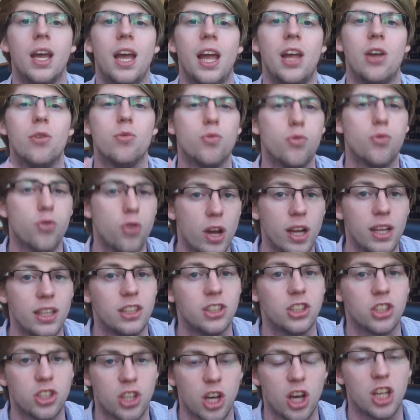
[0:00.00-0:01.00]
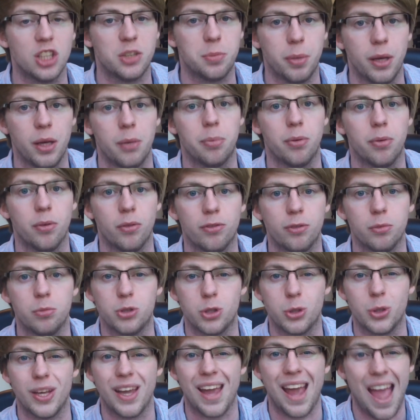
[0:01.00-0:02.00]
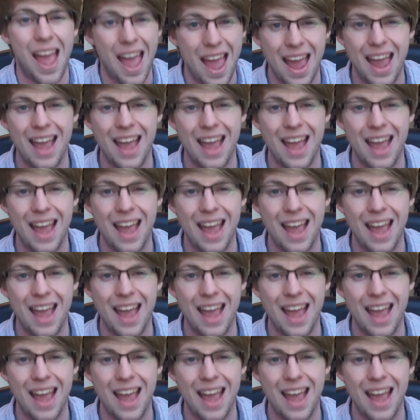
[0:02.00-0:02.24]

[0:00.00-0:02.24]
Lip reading: It really deters people from doing